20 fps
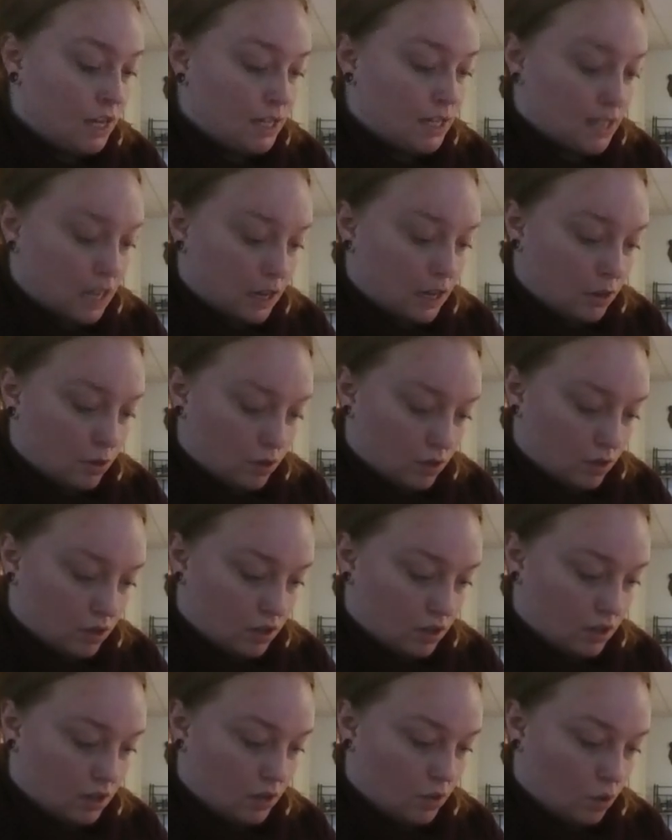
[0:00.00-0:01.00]
volatile
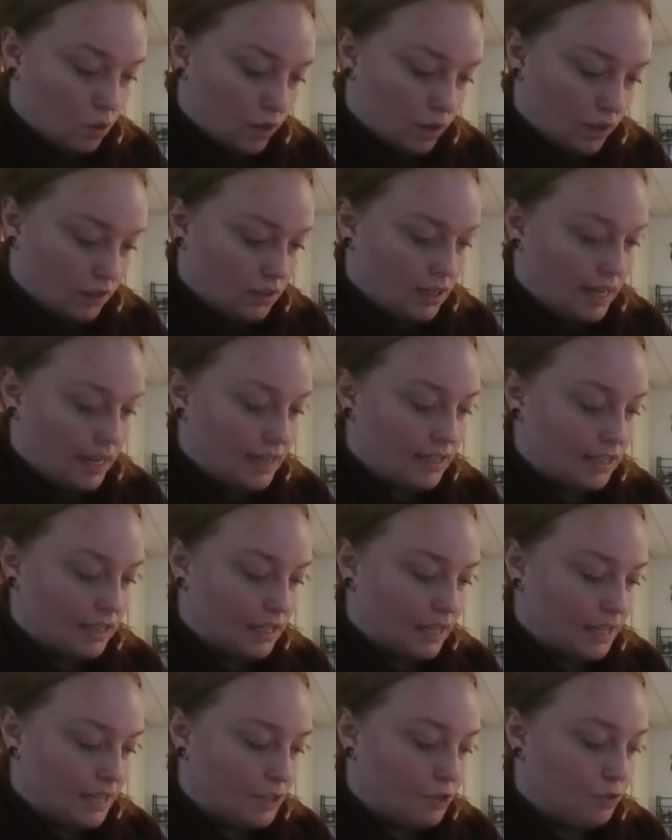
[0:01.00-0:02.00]
or oil has
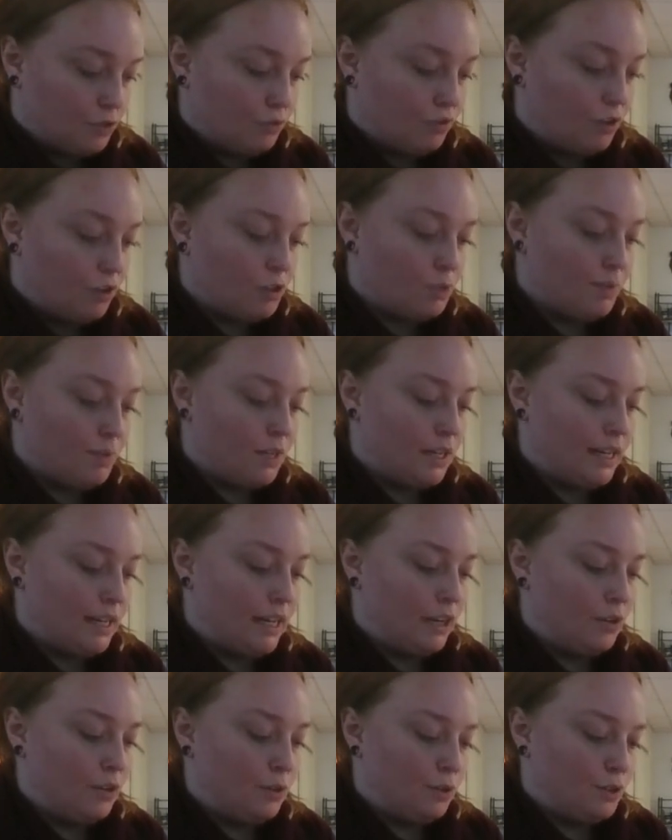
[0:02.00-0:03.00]
led to rosemary
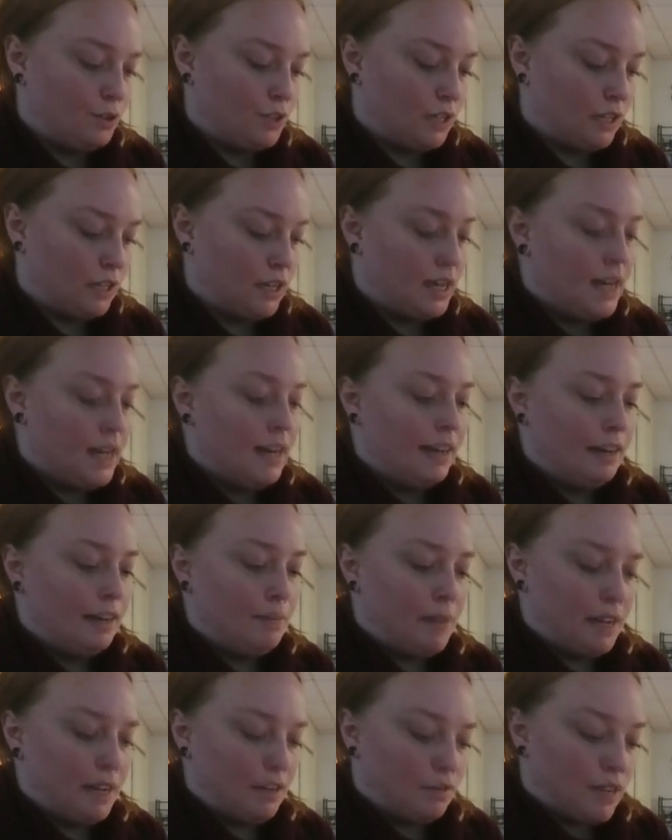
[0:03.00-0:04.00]
inclusion
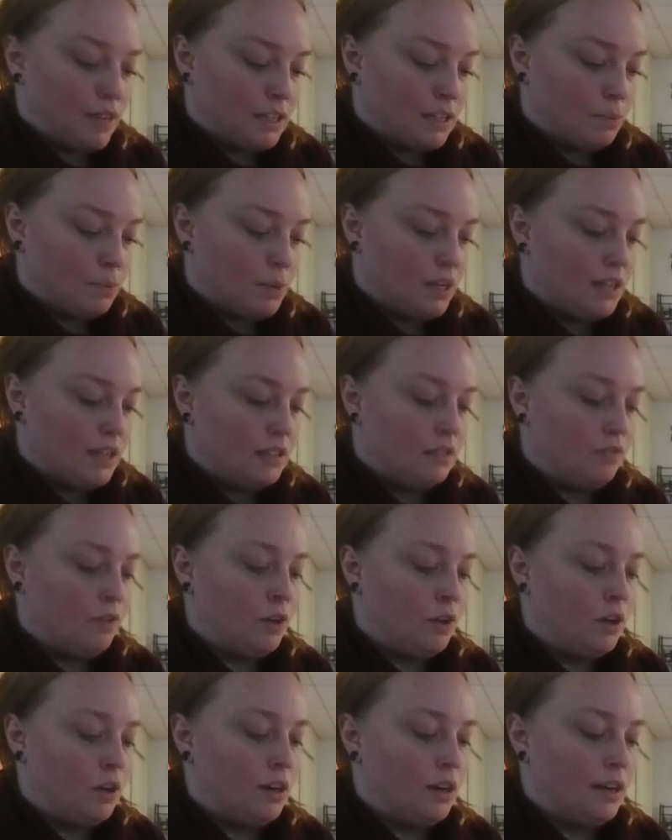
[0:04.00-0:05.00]
in many recipes
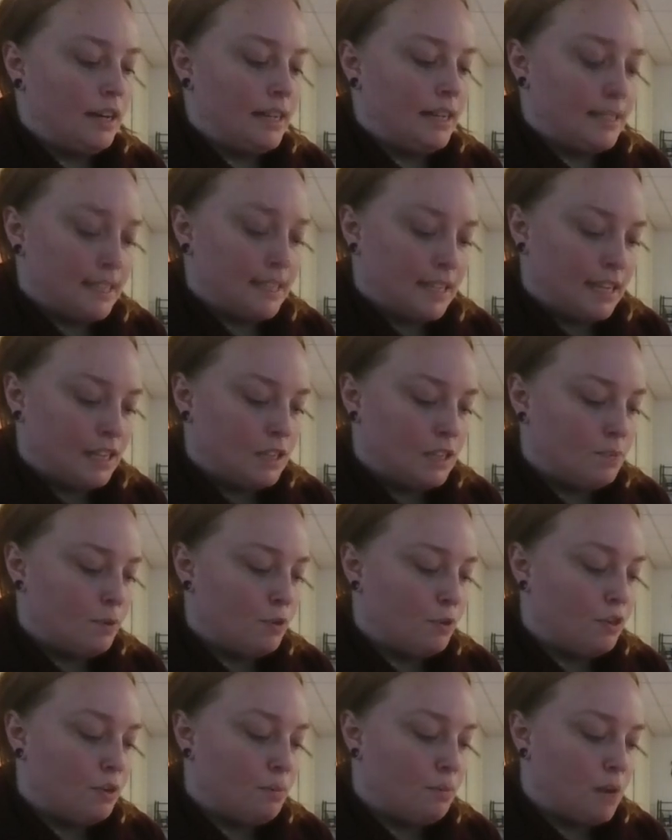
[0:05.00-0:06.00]
for incense,
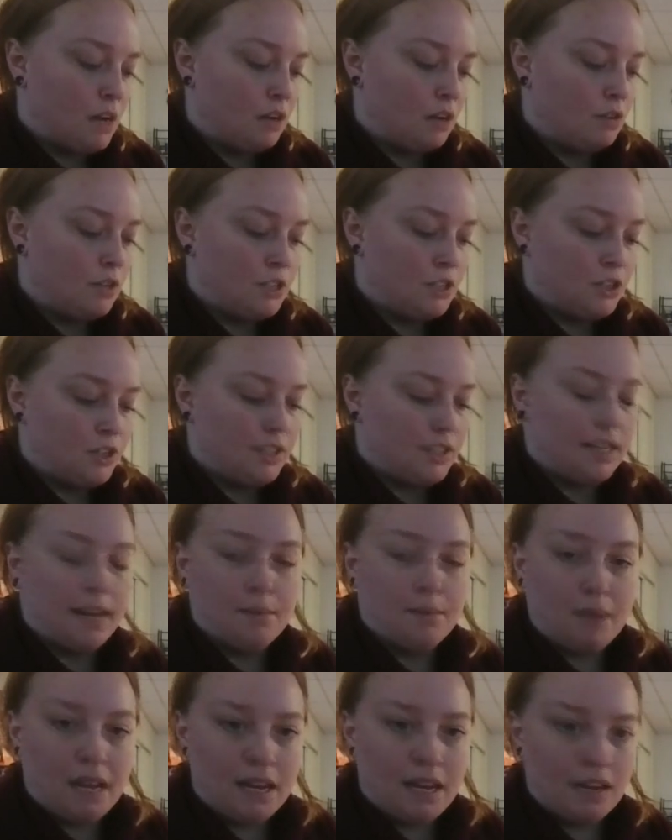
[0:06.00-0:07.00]
both among Christians
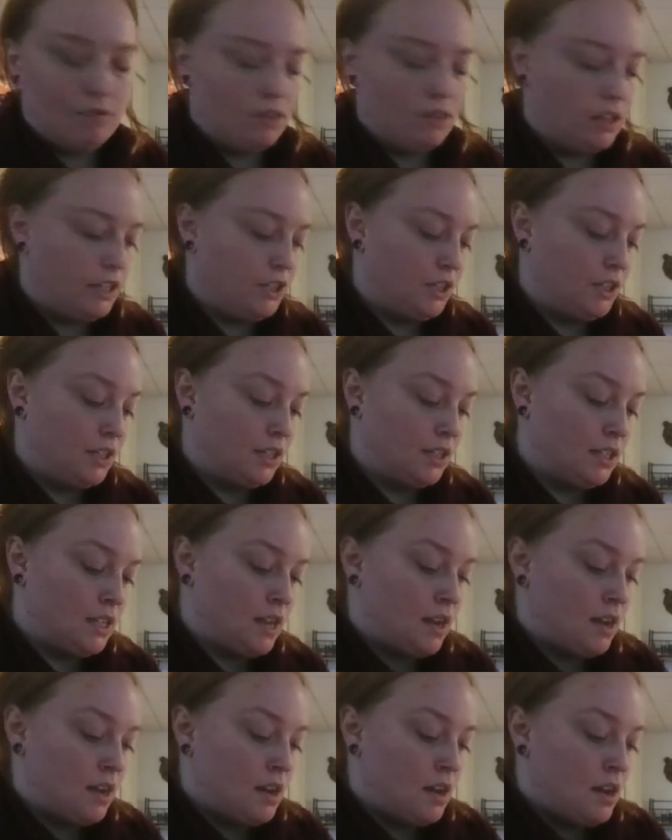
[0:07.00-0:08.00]
and pagan religions.
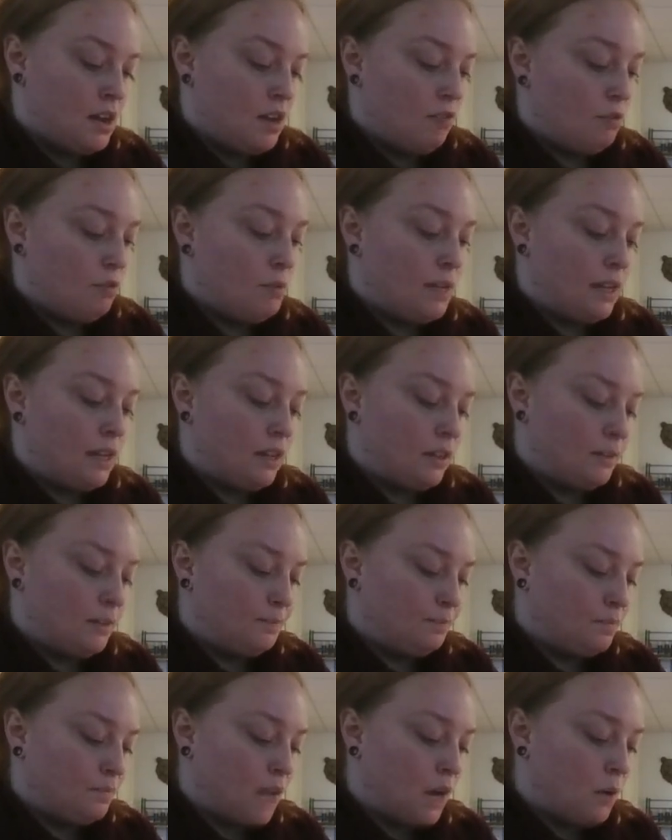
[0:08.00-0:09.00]

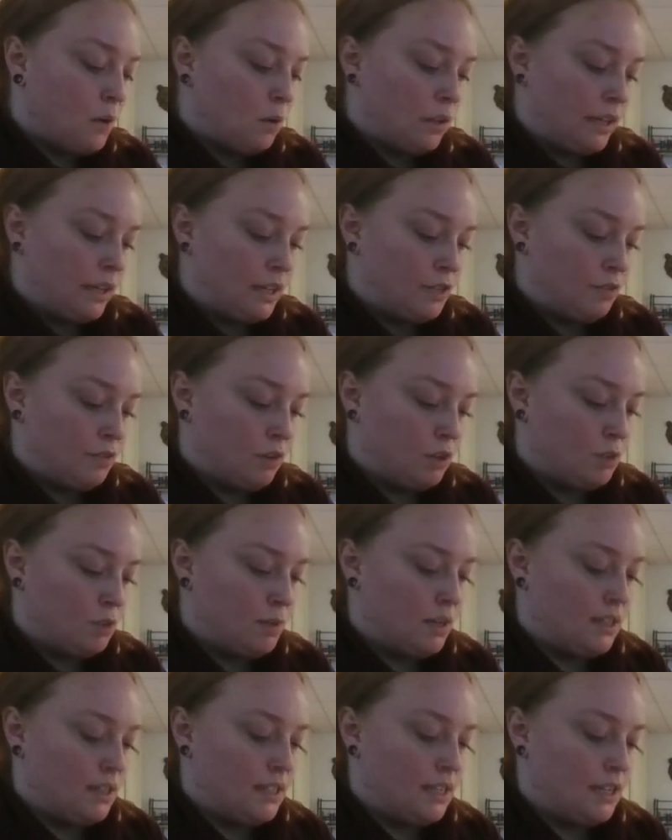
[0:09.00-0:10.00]
Remedial. Not only is
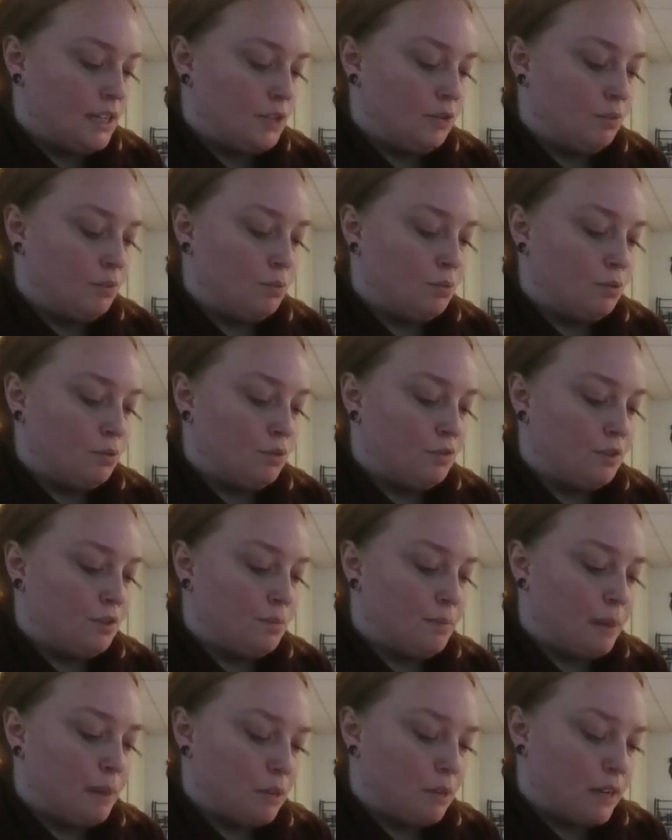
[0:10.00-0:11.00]
rosemary said to improve the
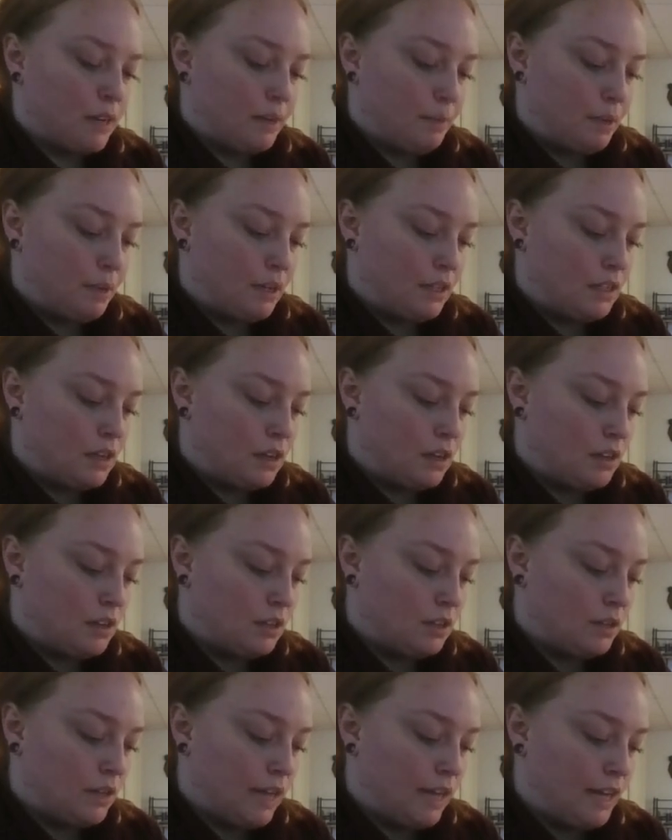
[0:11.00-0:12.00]
memory, but it is
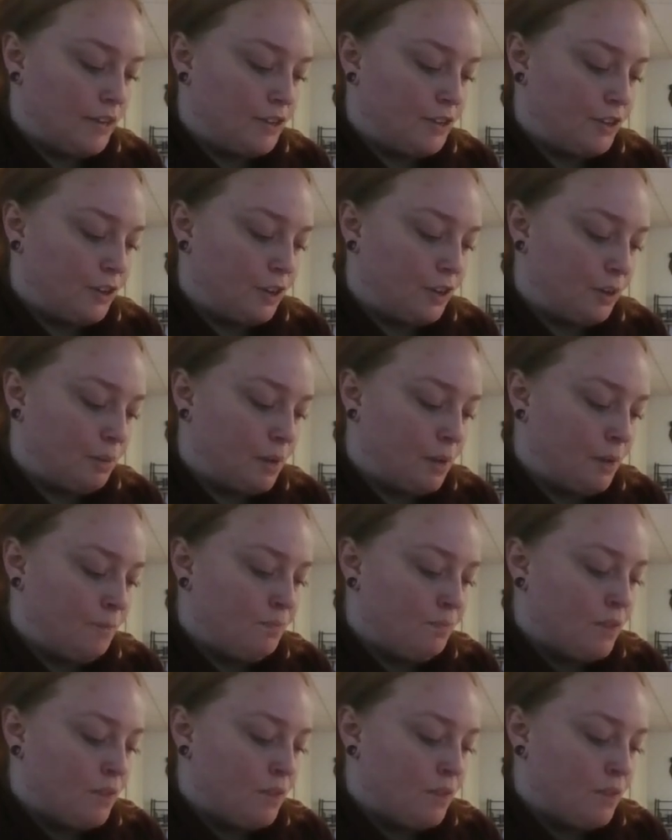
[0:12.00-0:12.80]
also an ancient herb